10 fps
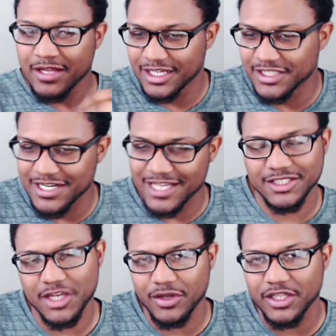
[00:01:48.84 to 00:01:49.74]
doesn't
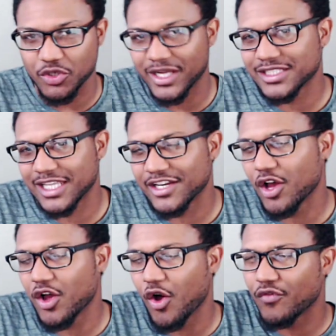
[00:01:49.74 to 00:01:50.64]
necessarily translate
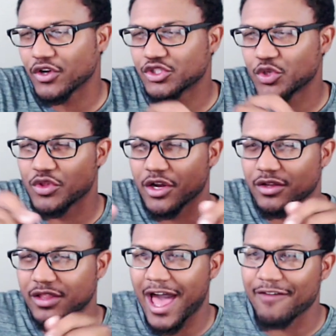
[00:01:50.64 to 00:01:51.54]
over to their
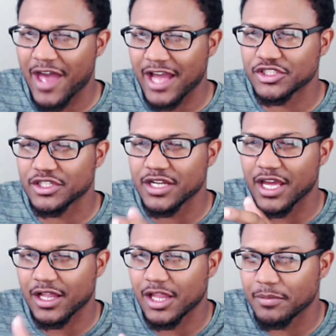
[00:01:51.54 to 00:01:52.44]
live action
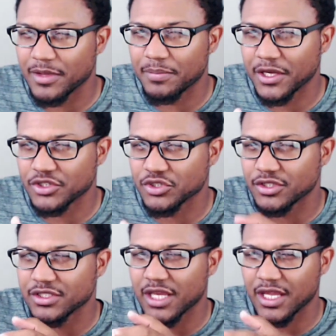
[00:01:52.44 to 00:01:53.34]
and Columbia
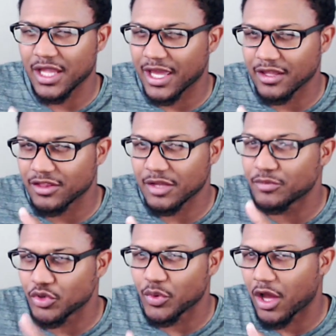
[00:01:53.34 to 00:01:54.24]
Pictures and like them
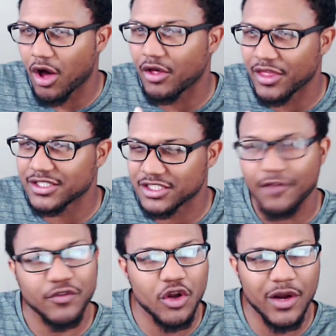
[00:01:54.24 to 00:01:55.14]
doing all that
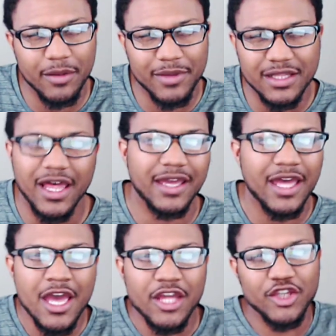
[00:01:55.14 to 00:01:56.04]
stuff. You know what I mean? Like
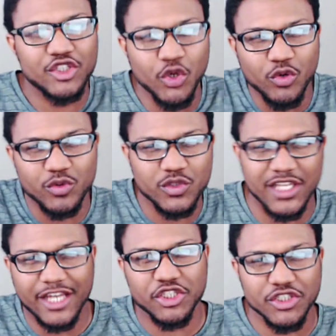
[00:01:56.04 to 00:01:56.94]
the two
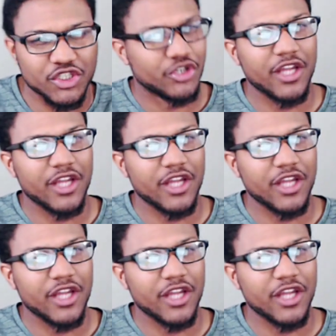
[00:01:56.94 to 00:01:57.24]
sections are